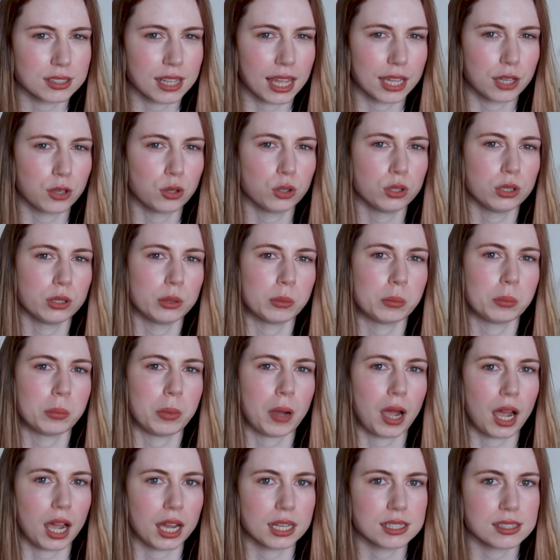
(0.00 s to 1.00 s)
They couldn't
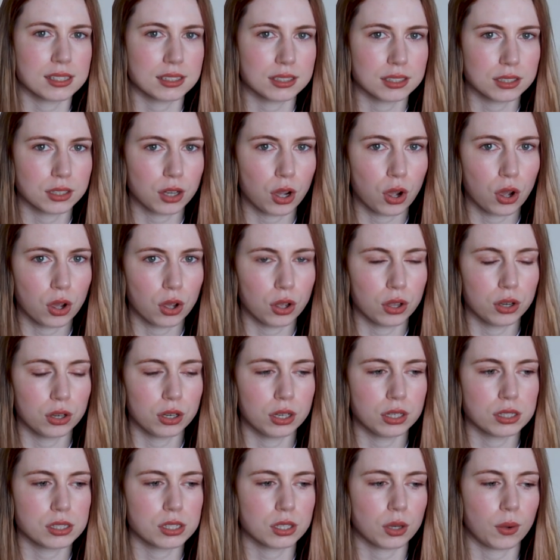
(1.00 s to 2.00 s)
pass it
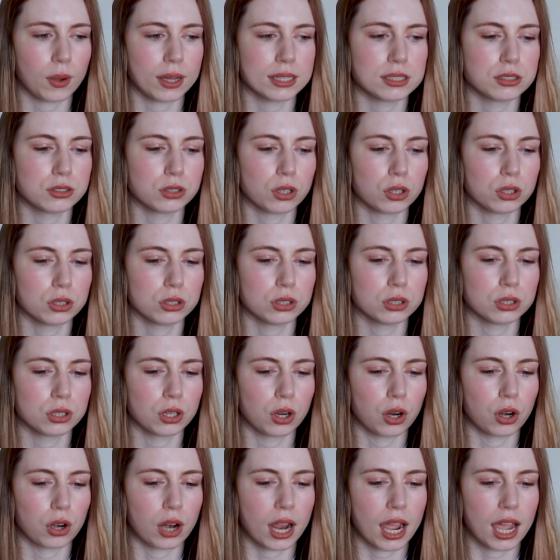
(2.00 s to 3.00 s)
on. So I don't
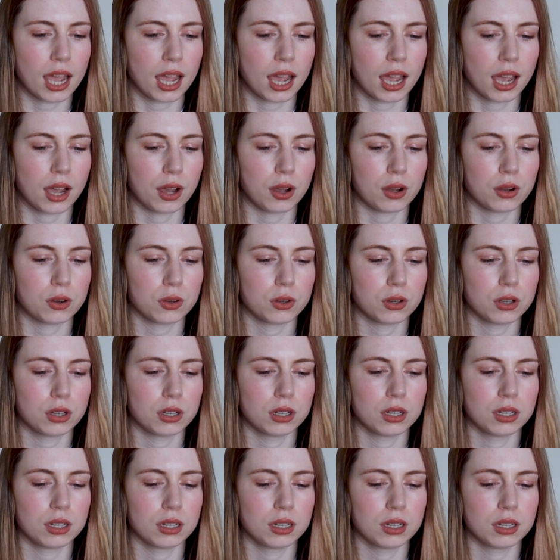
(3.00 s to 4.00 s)
know how
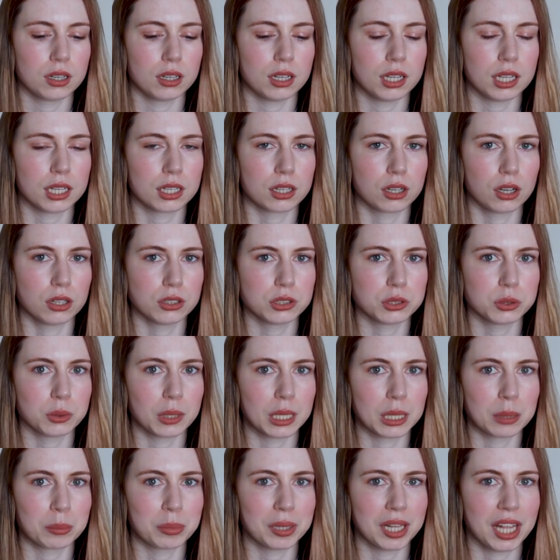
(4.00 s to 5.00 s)
it got to
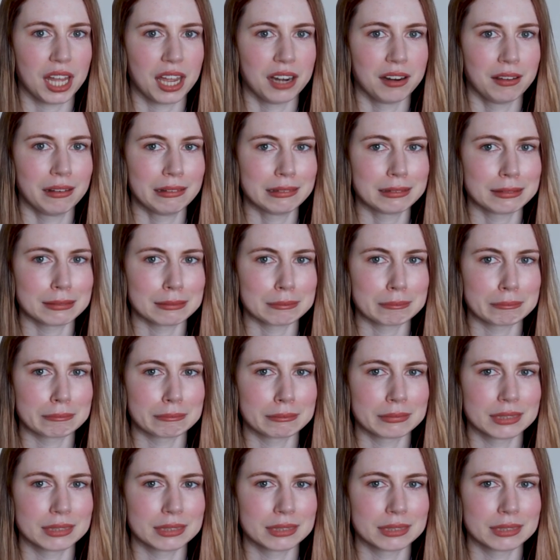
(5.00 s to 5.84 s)
other planets.